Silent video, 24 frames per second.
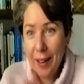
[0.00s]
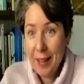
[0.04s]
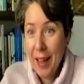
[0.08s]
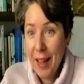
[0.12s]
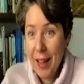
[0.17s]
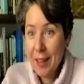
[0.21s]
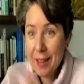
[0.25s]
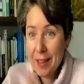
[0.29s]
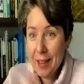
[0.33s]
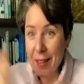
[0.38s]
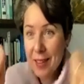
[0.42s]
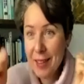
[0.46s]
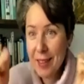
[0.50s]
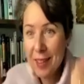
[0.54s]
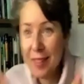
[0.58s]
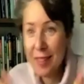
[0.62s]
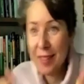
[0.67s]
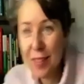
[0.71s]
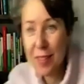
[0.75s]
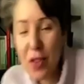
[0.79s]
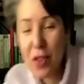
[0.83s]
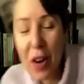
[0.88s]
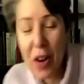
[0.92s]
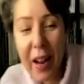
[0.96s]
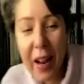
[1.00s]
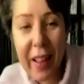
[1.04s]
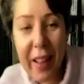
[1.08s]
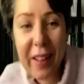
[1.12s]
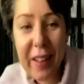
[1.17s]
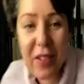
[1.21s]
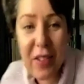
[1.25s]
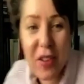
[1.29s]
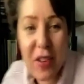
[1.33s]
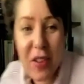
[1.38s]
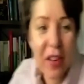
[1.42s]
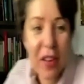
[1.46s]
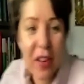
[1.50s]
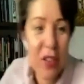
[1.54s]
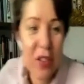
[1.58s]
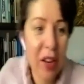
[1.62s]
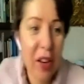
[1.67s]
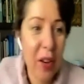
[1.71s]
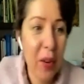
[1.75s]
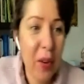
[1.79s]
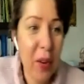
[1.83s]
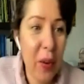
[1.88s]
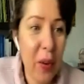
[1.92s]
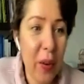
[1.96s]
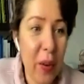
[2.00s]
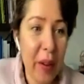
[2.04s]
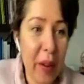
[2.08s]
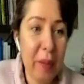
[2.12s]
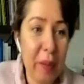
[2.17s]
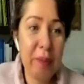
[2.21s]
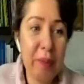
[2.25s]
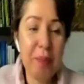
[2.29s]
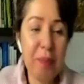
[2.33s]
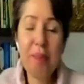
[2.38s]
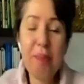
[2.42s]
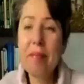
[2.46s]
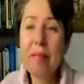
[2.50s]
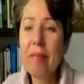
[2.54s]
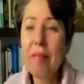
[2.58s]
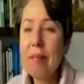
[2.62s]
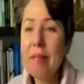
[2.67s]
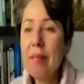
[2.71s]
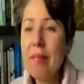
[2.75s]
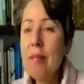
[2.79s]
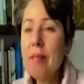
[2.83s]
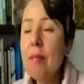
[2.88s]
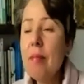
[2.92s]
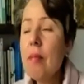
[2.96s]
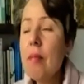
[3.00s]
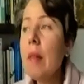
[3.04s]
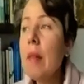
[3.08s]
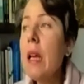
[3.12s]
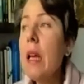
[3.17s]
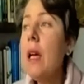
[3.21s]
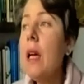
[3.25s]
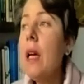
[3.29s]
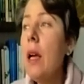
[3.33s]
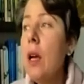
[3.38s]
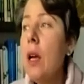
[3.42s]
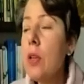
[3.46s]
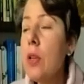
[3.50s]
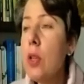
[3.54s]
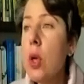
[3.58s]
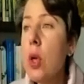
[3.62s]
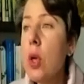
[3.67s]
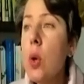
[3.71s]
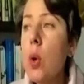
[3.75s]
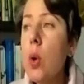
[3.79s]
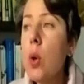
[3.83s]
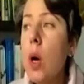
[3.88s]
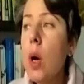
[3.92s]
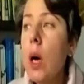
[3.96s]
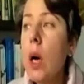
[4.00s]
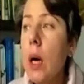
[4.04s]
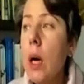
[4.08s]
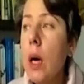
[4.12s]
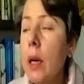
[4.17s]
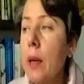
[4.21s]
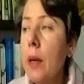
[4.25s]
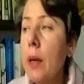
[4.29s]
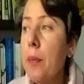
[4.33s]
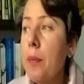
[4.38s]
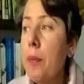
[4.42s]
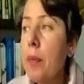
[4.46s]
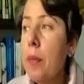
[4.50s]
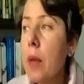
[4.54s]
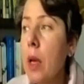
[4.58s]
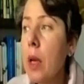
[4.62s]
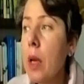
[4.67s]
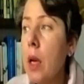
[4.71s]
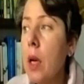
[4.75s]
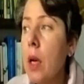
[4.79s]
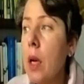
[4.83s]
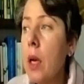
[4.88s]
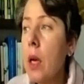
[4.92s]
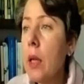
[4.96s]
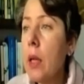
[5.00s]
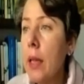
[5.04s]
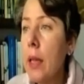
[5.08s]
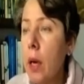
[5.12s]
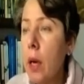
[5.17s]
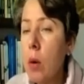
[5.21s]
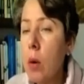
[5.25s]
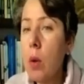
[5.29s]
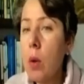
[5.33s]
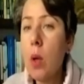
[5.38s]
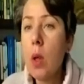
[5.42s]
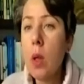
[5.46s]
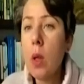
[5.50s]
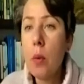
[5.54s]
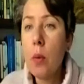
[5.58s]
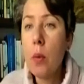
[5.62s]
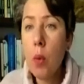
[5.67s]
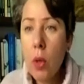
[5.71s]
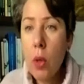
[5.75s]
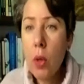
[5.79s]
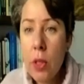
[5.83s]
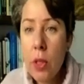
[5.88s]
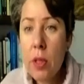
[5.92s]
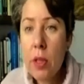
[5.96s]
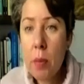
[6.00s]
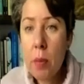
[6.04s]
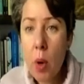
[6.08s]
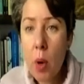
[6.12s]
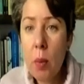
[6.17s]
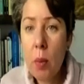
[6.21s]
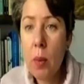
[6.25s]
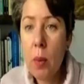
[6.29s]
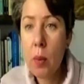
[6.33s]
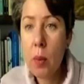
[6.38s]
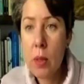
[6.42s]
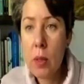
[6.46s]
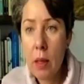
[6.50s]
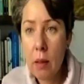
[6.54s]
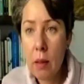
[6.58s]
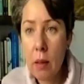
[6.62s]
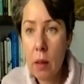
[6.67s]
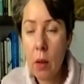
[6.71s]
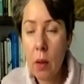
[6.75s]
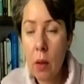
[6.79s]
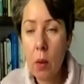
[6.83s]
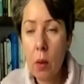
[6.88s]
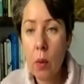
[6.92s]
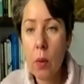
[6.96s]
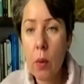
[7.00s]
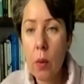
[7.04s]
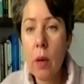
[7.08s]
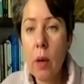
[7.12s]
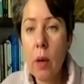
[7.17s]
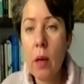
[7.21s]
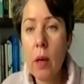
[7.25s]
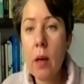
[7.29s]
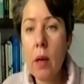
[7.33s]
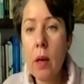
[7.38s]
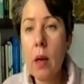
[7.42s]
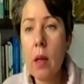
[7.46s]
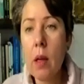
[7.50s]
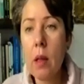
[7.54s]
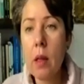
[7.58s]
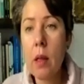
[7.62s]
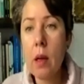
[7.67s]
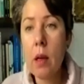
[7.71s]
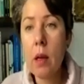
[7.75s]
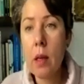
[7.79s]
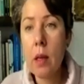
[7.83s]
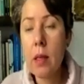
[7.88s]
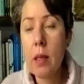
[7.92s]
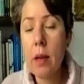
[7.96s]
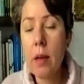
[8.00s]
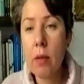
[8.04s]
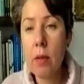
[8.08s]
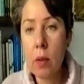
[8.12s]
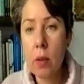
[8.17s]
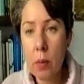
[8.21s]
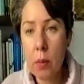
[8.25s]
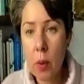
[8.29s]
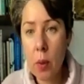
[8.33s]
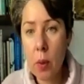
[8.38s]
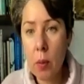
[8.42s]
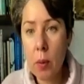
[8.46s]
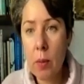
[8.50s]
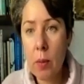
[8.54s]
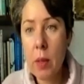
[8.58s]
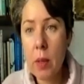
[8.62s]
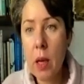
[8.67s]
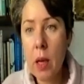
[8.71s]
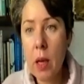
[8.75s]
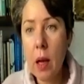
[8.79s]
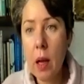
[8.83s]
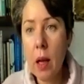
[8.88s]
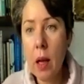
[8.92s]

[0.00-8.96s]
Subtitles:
That's dry January. So now, what is the problem with alcohol? There are several problems.